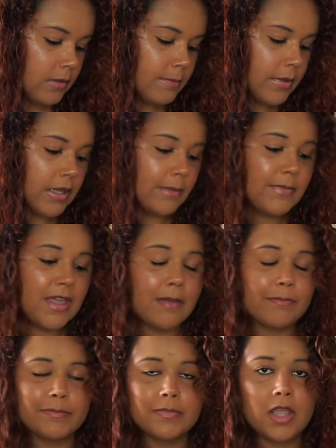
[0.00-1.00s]
But yeah,
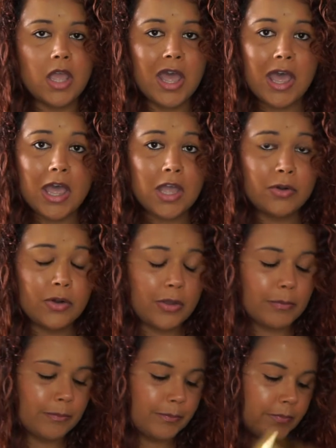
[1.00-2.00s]
I don't
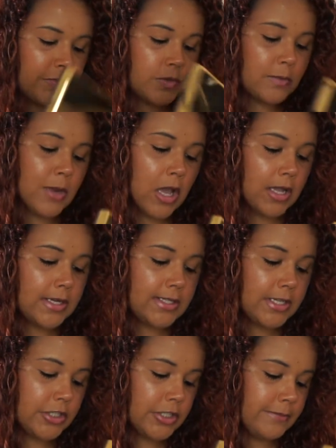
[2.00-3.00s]
know. So I'm not going to
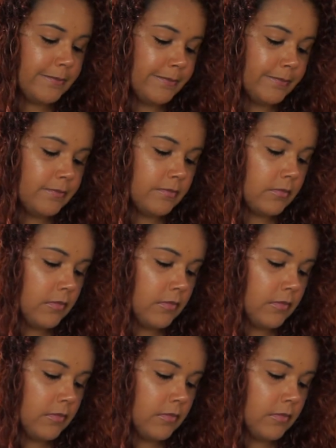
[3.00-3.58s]
touch it